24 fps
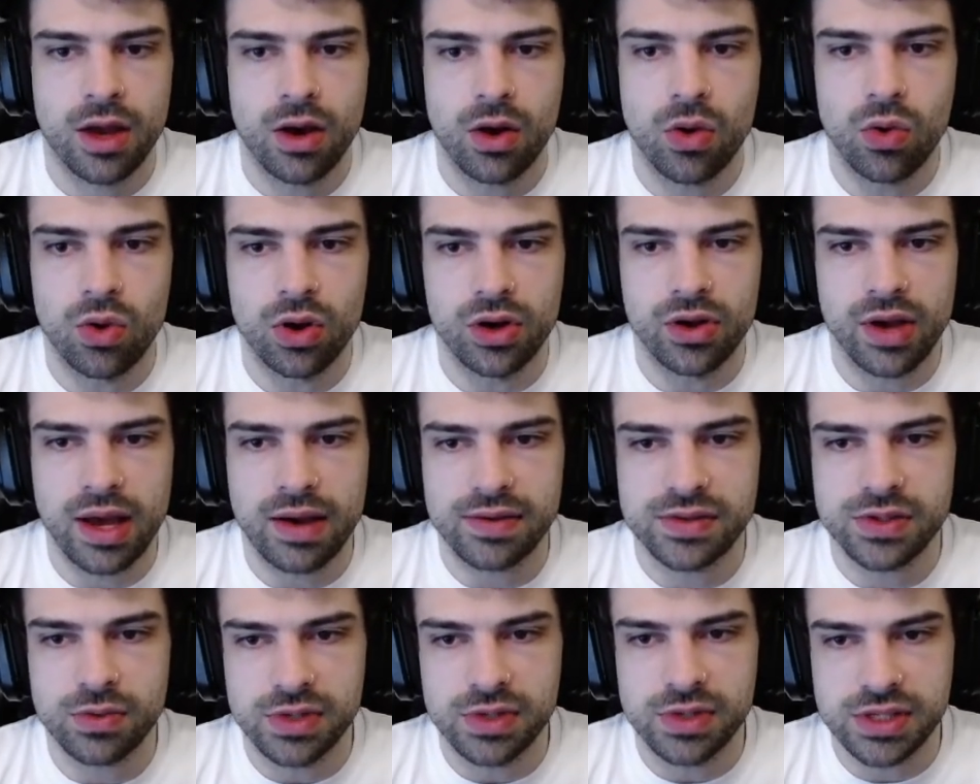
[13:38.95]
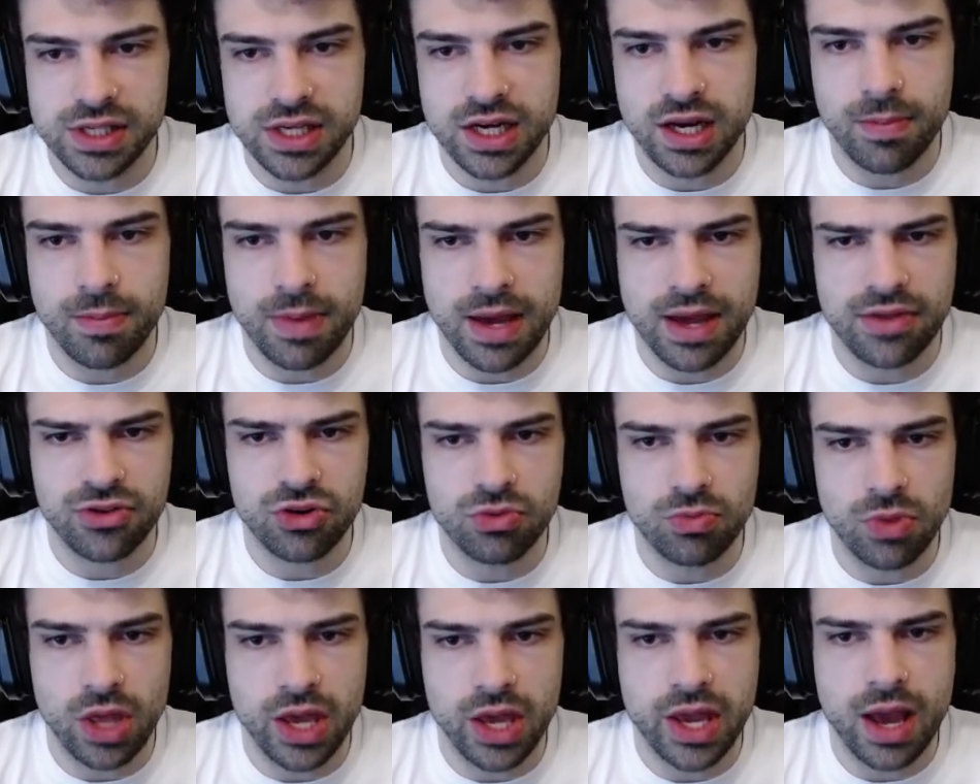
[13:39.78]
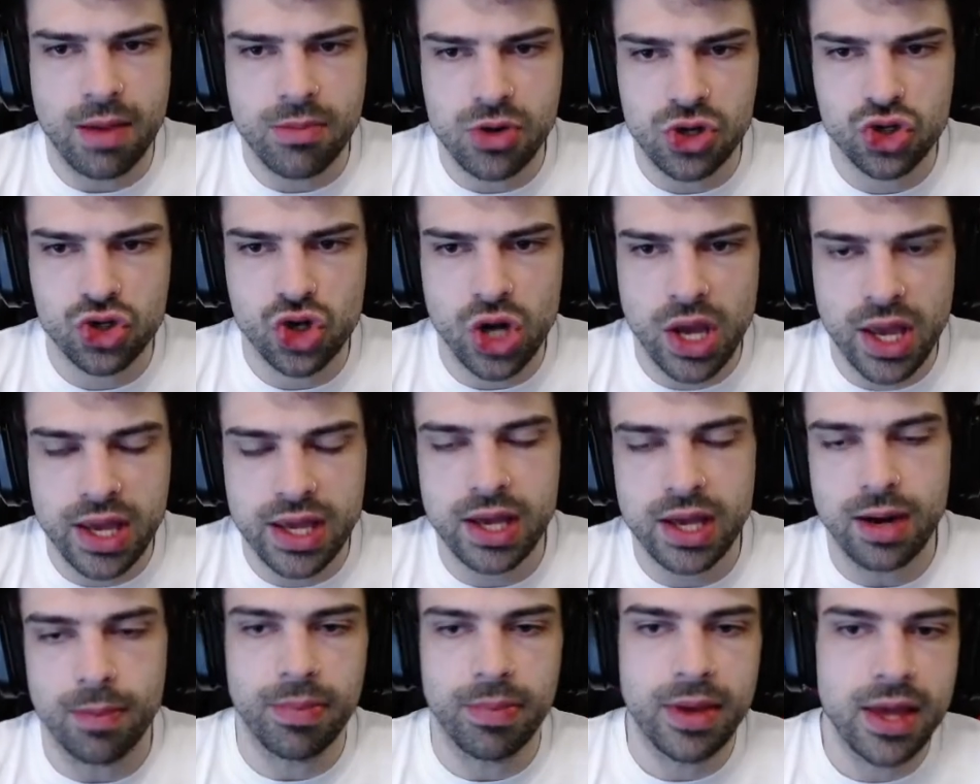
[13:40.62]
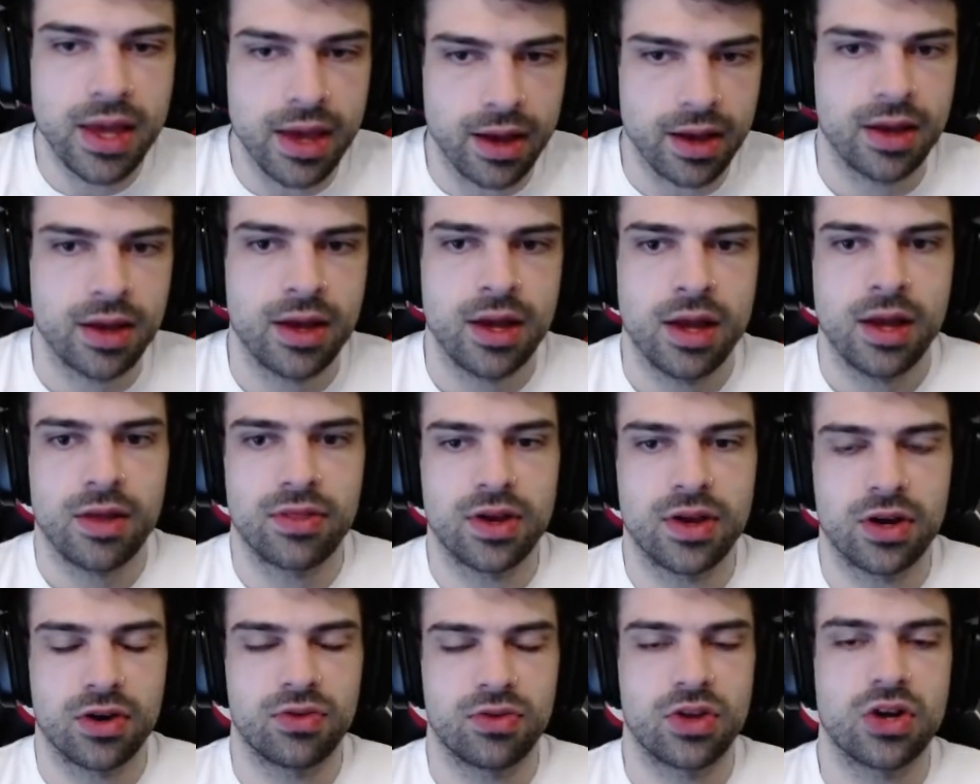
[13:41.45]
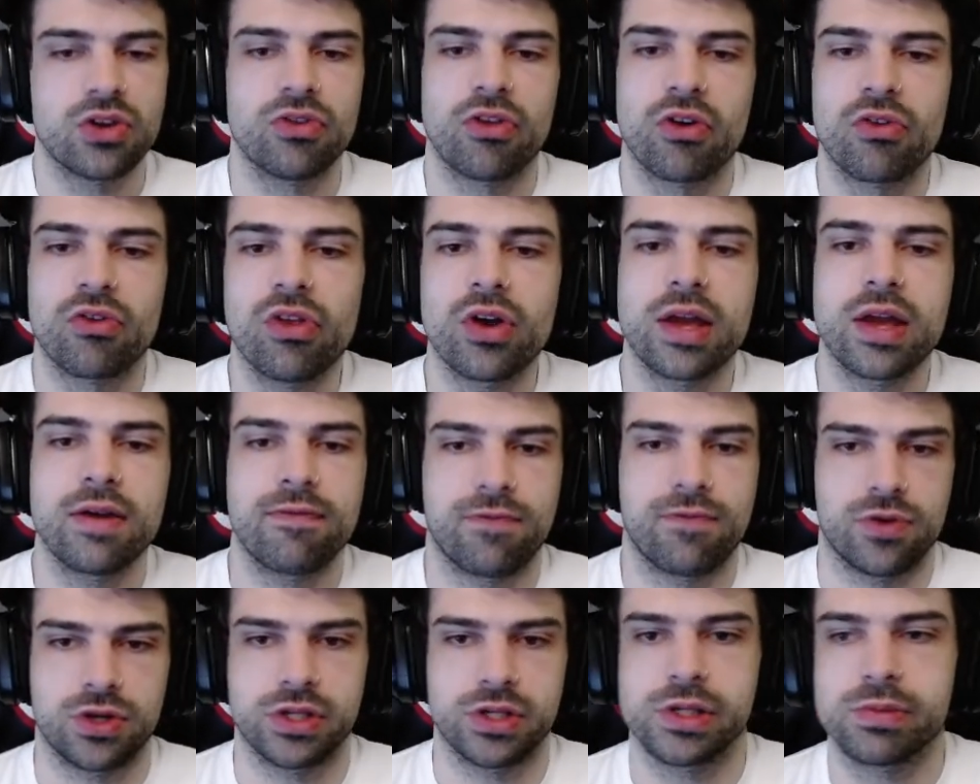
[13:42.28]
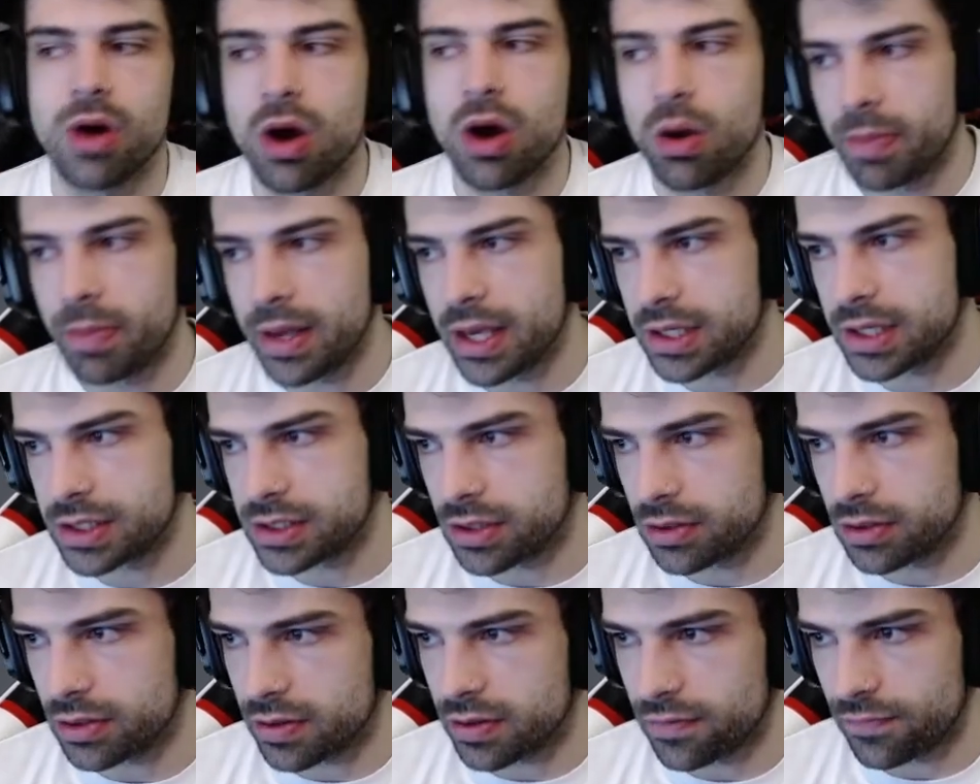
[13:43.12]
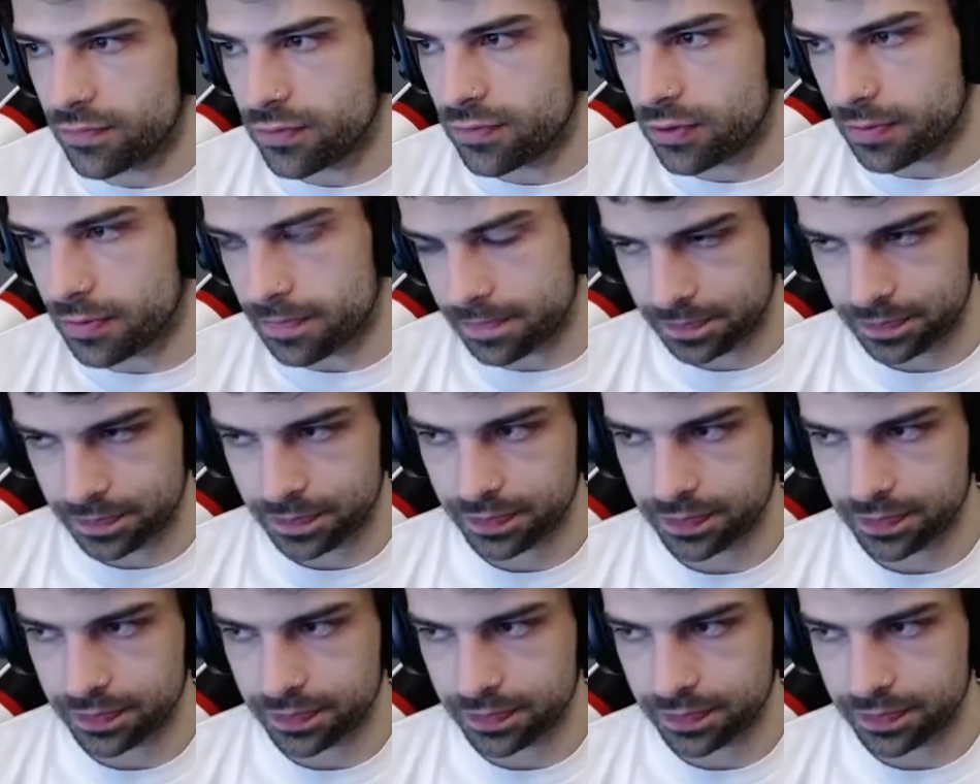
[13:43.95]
Or you'll have someone sitting at bathroom like, I'm going to try and get a pick. They're looking for small picks. They're looking for